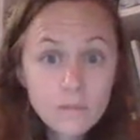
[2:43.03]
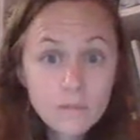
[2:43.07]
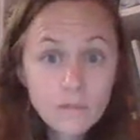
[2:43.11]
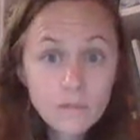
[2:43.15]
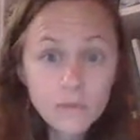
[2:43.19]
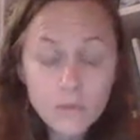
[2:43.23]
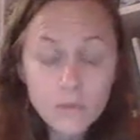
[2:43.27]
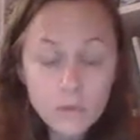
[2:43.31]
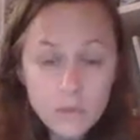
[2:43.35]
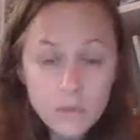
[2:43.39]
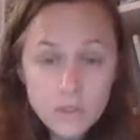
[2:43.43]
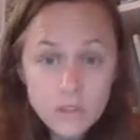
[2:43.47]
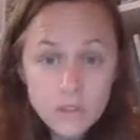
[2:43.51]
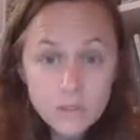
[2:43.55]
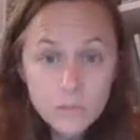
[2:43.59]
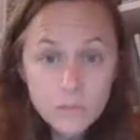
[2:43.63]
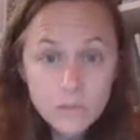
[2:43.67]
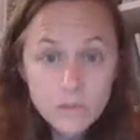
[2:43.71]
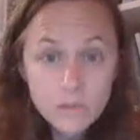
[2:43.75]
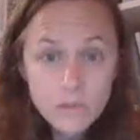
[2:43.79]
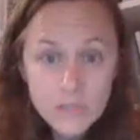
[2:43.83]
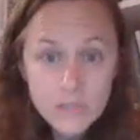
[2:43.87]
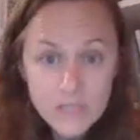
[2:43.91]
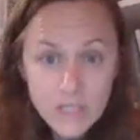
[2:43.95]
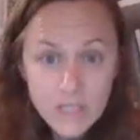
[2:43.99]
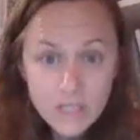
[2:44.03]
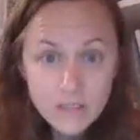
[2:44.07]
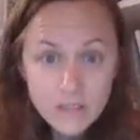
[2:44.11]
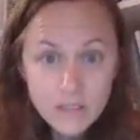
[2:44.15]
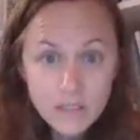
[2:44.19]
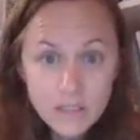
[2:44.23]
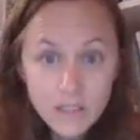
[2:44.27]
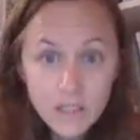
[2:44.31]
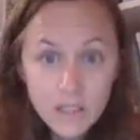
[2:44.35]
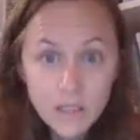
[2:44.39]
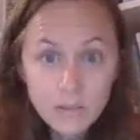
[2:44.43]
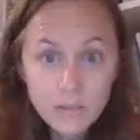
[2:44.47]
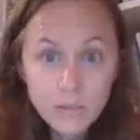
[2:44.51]
Of course you don't want to resent
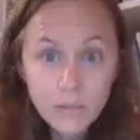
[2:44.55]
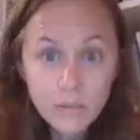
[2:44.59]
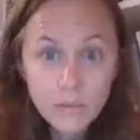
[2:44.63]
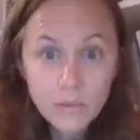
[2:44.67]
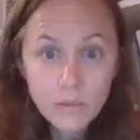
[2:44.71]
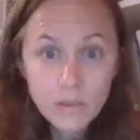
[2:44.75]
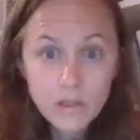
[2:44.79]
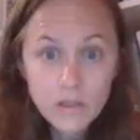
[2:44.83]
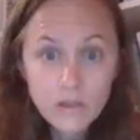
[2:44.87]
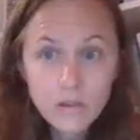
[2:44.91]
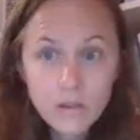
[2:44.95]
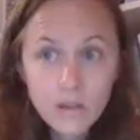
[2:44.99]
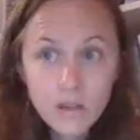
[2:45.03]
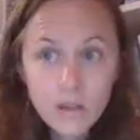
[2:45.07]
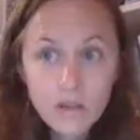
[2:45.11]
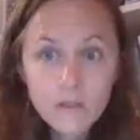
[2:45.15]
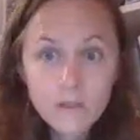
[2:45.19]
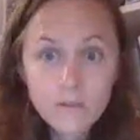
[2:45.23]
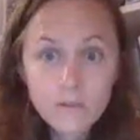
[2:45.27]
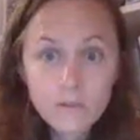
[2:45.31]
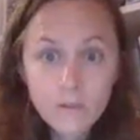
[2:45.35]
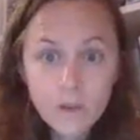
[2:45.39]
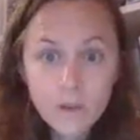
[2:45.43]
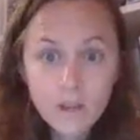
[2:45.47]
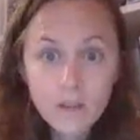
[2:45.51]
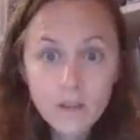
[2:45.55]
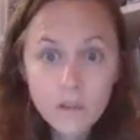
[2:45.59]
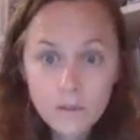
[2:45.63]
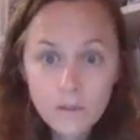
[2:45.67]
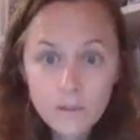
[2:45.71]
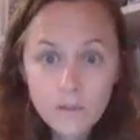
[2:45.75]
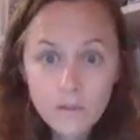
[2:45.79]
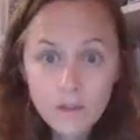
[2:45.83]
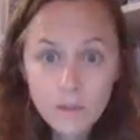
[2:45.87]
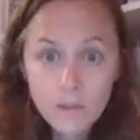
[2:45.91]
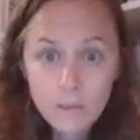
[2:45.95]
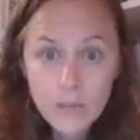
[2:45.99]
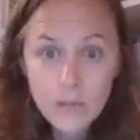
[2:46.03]
it, but when you have other
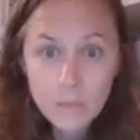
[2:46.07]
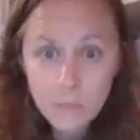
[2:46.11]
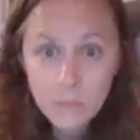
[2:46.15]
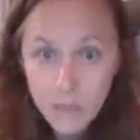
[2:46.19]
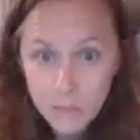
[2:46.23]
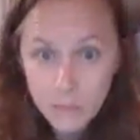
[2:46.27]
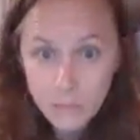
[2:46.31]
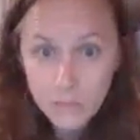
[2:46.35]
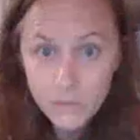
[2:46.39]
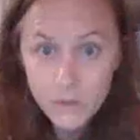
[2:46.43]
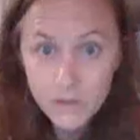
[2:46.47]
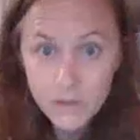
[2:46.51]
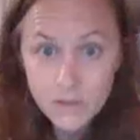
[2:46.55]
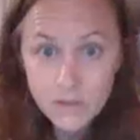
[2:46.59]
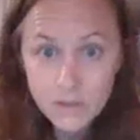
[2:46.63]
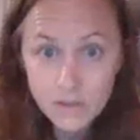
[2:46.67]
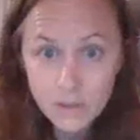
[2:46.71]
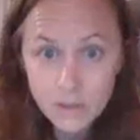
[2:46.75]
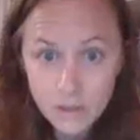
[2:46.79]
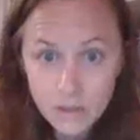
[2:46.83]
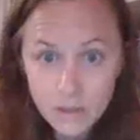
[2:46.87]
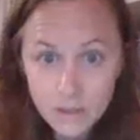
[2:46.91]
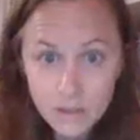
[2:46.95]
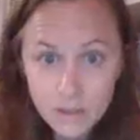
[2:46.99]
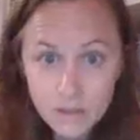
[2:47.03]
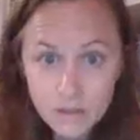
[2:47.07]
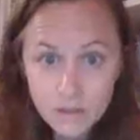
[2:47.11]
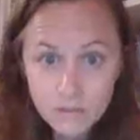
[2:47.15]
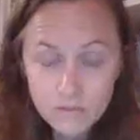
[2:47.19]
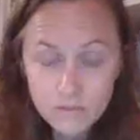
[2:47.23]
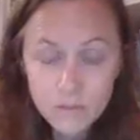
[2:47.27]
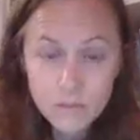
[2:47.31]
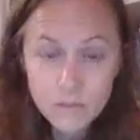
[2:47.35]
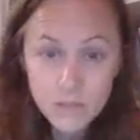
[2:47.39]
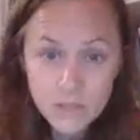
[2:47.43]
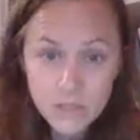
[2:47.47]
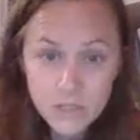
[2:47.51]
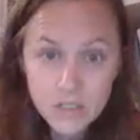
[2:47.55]
family members and other,
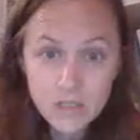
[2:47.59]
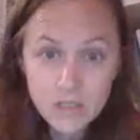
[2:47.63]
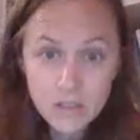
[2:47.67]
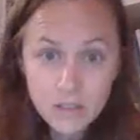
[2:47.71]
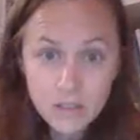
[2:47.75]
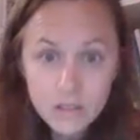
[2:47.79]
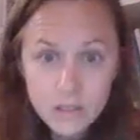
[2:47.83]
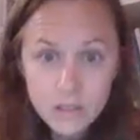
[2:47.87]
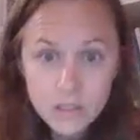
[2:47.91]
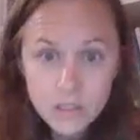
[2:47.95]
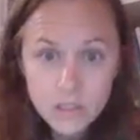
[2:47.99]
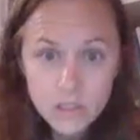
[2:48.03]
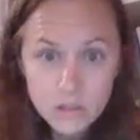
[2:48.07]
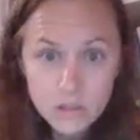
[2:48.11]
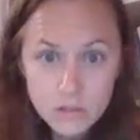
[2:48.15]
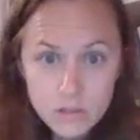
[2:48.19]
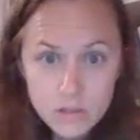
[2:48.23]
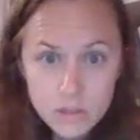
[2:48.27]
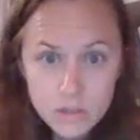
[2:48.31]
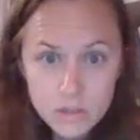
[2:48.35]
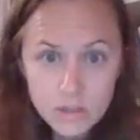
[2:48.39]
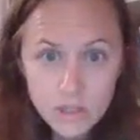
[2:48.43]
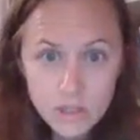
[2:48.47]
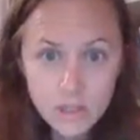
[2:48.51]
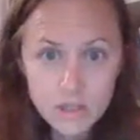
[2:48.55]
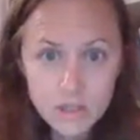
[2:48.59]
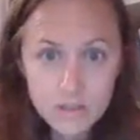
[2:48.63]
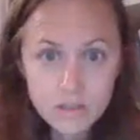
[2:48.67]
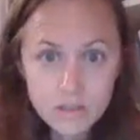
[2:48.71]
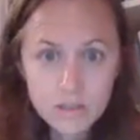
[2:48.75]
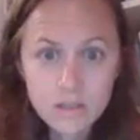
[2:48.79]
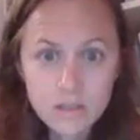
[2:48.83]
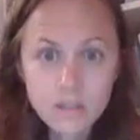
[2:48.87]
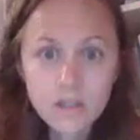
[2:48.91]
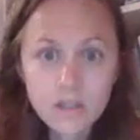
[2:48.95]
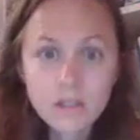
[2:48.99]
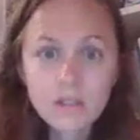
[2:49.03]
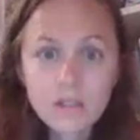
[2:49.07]
especially younger children to
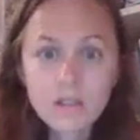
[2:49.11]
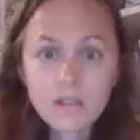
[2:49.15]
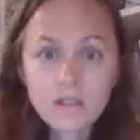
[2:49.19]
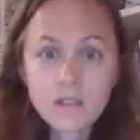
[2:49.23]
consider,